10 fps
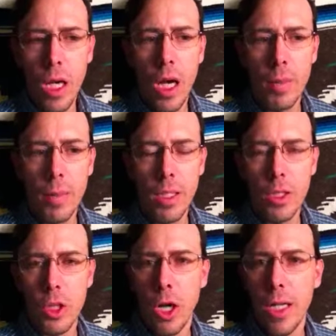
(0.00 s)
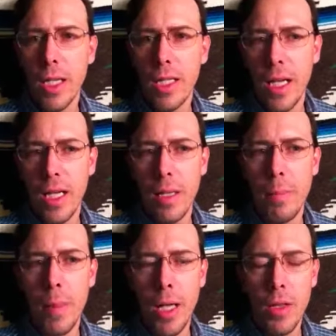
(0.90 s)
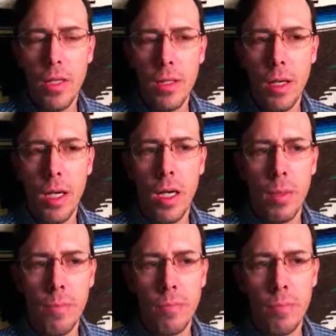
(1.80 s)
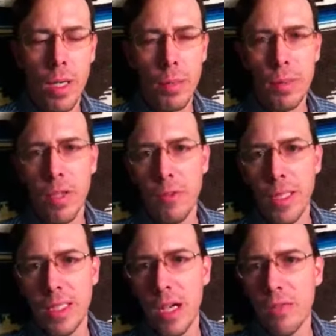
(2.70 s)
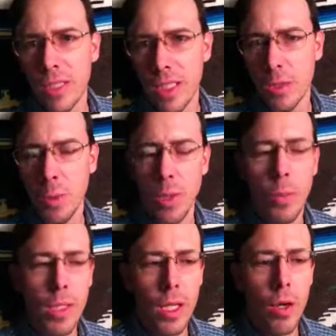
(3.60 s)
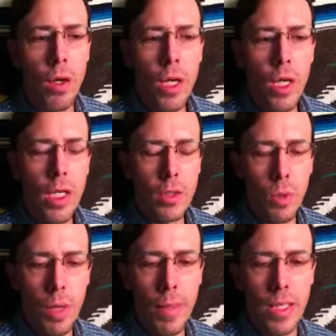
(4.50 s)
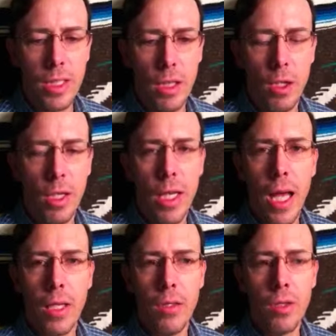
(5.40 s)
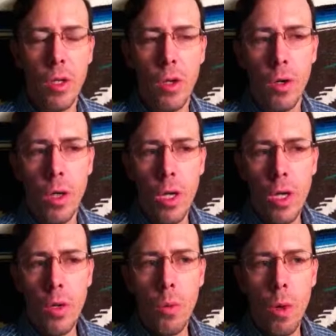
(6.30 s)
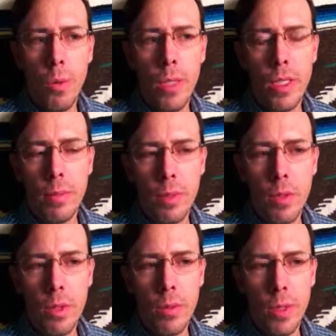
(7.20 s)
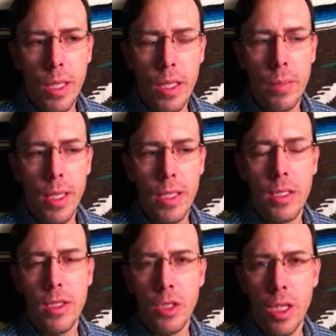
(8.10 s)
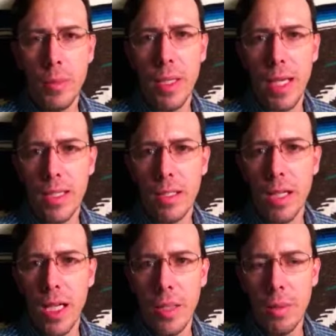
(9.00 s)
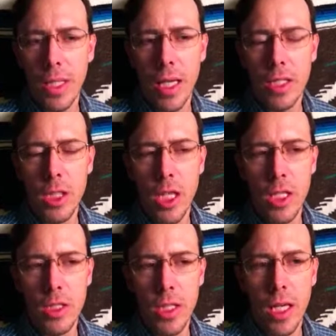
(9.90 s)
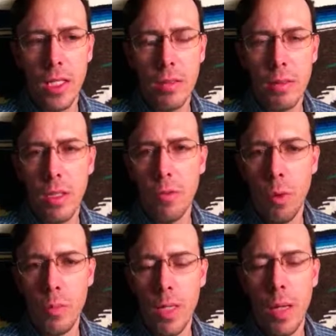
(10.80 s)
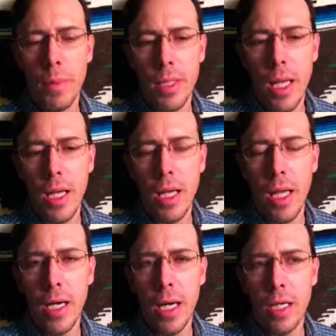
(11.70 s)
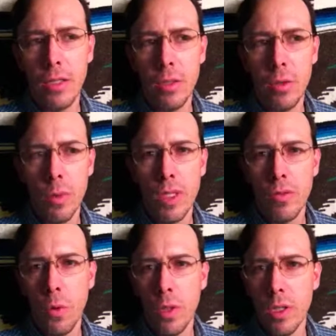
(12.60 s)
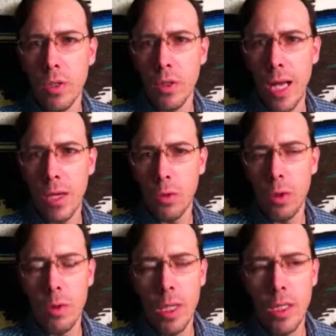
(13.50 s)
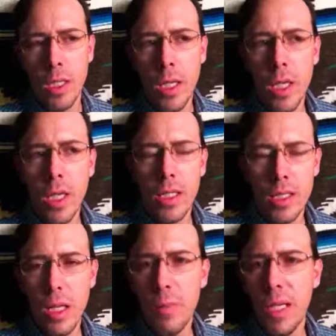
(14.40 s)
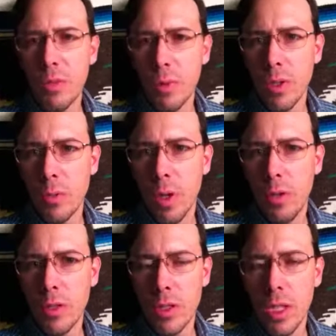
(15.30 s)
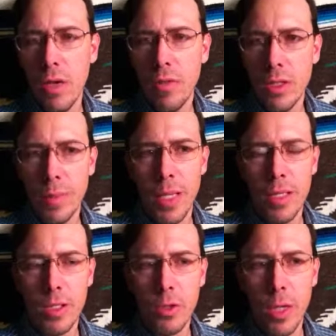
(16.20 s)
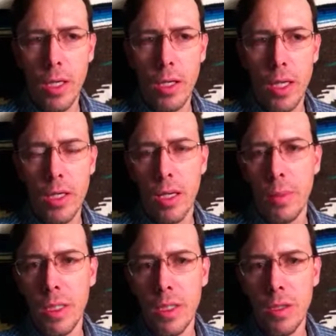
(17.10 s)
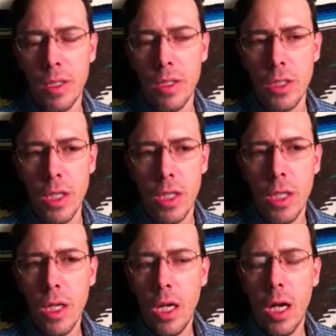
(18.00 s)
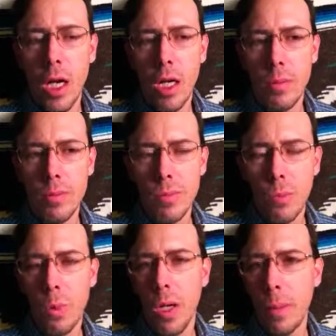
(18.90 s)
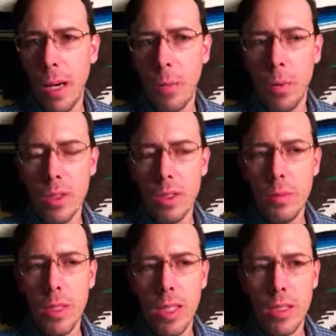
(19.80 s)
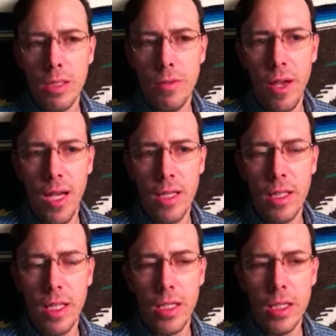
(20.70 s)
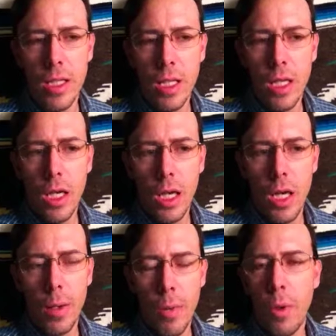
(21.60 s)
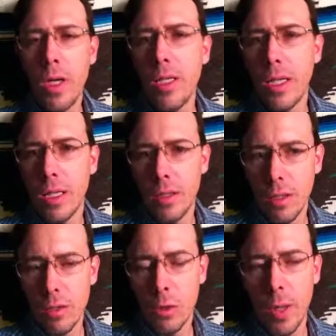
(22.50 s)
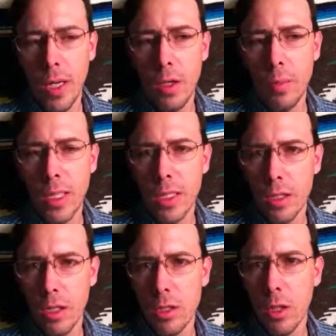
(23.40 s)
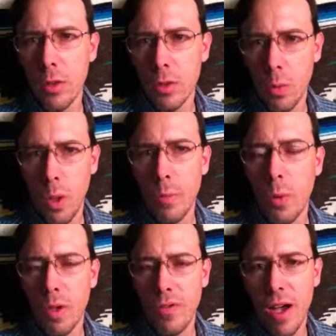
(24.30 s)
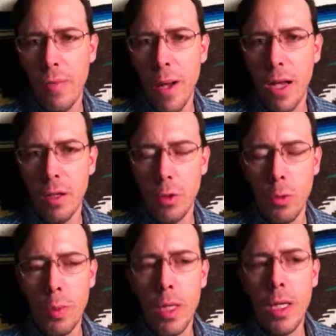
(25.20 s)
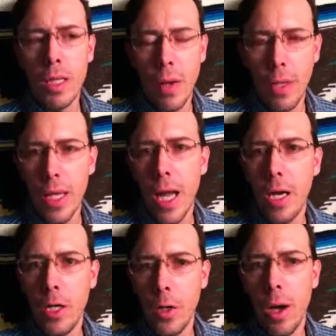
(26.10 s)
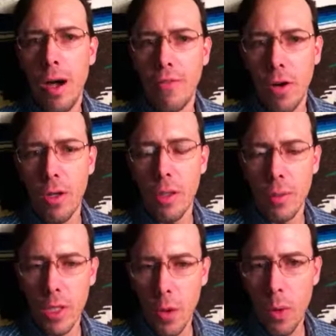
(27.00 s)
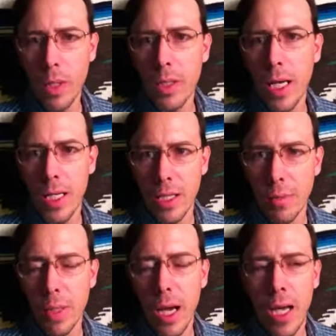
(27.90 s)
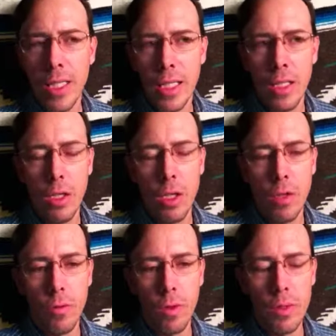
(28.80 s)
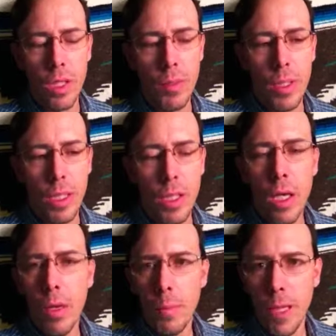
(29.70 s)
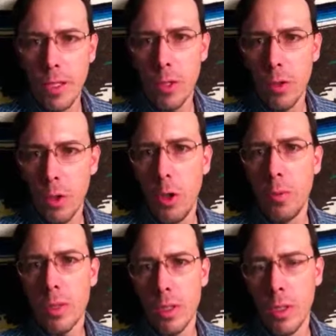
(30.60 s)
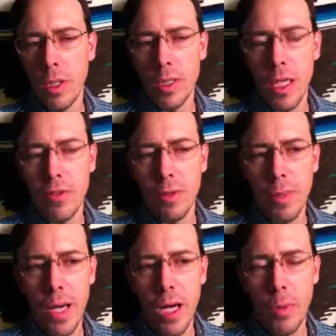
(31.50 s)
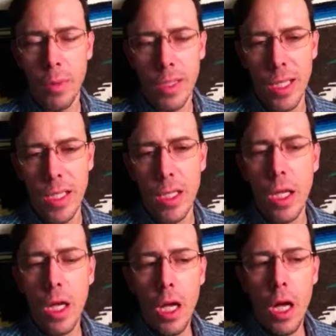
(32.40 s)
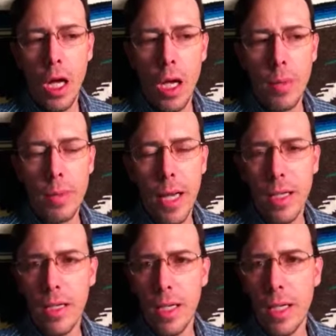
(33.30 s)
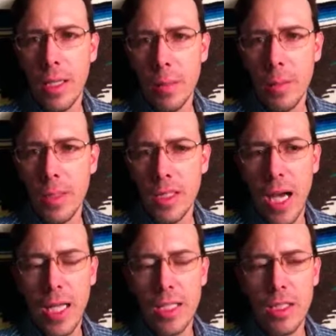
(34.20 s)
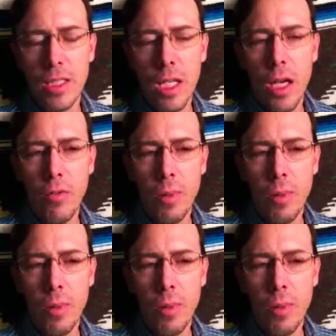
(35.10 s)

I'm going to try and get it done in a month, um, but I'm giving myself a six week window, is what I'm actually looking at. So, what we end up doing, we um, headed to the gym. They got there late. They got changed. They got themselves warmed up and that. Headed out to the reservoir to do an outdoor run. Instead of messing with the roads and stuff, I took them out to the trail. I thought it'd be a little easier. Um, really, probably wasn't because the fact that uh, I wanted the trail because also it was a 1.5 mile loop. That way they kind of knew how far they were going, kind of give them an idea, look of what it was going to be. Make two loops, go another tenth of a mile, and we're done. Um, got out there, ended up with a bunch of ice and stuff.